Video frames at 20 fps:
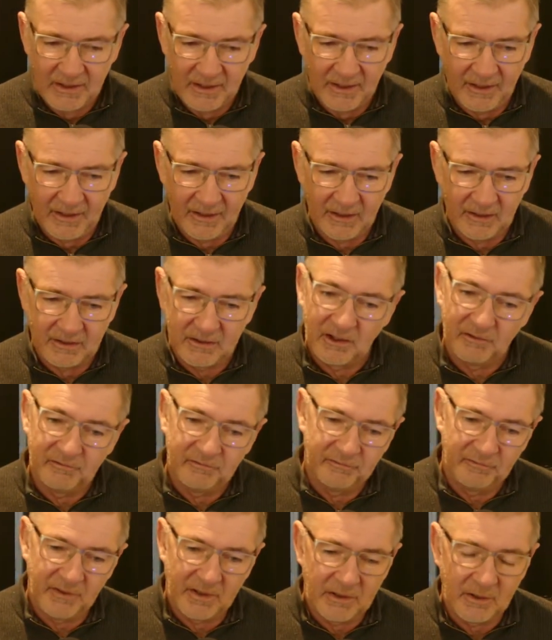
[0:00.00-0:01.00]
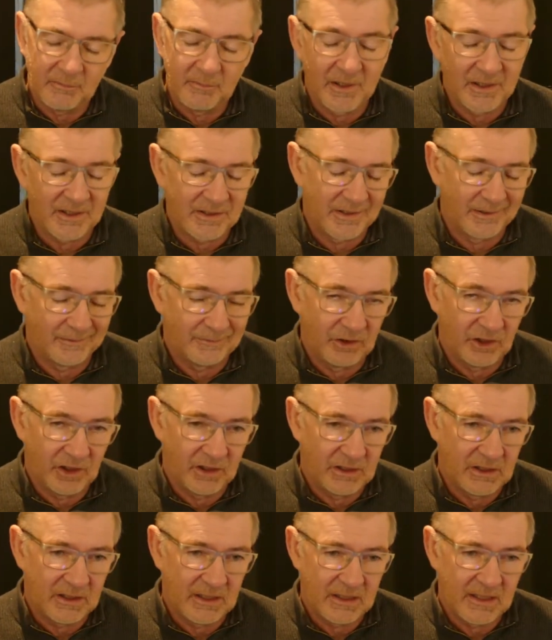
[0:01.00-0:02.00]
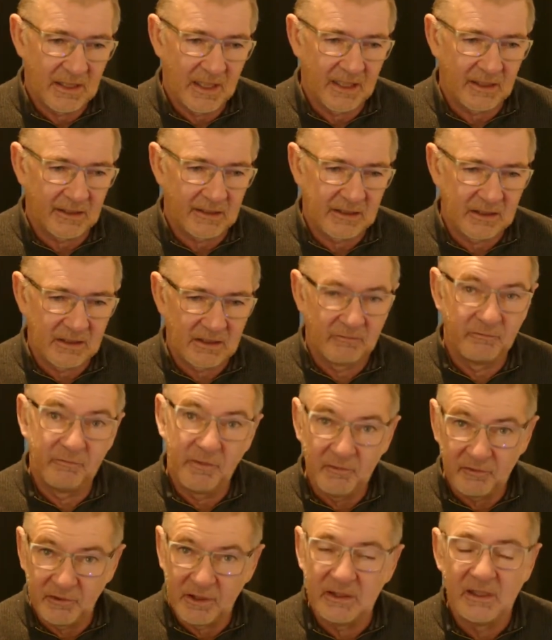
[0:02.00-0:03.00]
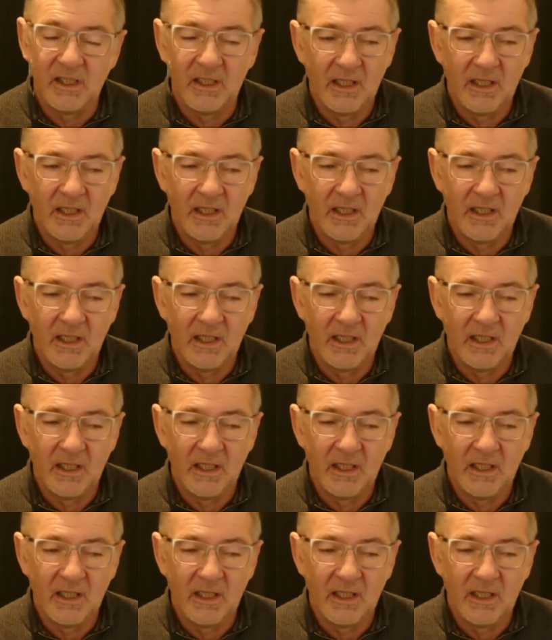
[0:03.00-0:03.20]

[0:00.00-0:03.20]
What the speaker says: And a Fender Mustang GTX50,